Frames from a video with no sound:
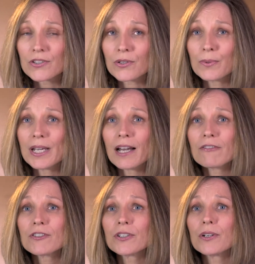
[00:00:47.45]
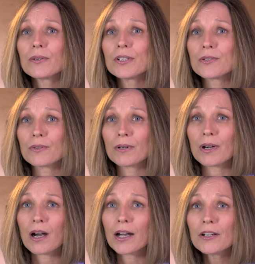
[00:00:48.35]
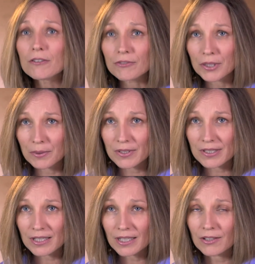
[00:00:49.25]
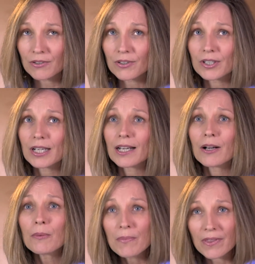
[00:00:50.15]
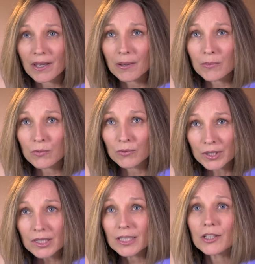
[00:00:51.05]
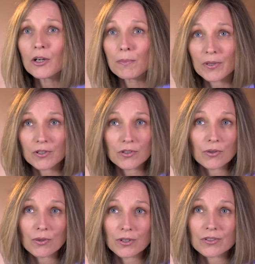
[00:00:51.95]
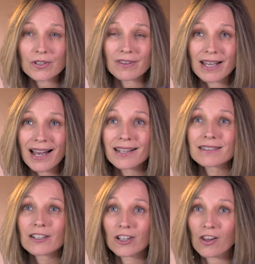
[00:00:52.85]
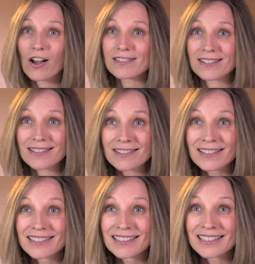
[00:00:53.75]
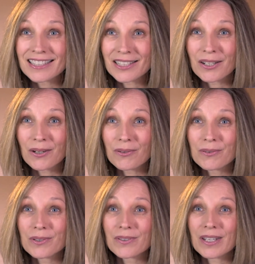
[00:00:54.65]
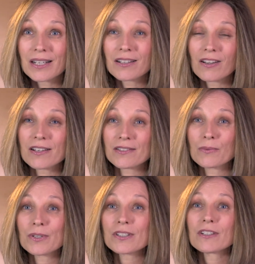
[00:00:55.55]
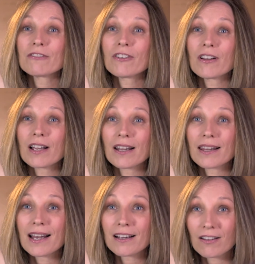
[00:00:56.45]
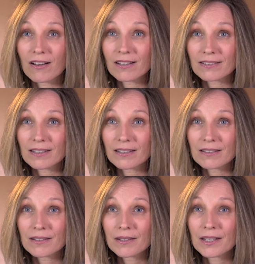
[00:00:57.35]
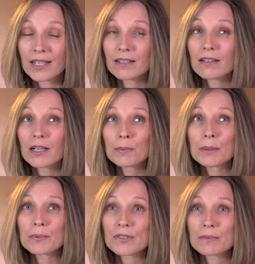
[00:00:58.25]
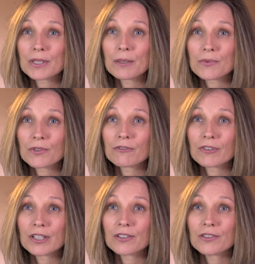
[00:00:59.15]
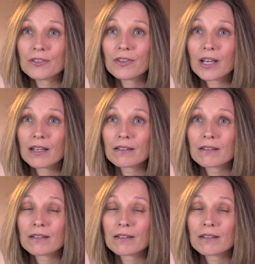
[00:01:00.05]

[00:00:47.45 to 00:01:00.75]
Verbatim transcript: So we have to go into a higher frequency in order to help them really open the door to that closet, you know, that closet. What's going to fall out of that closet? And a lot of people sometimes are afraid to do that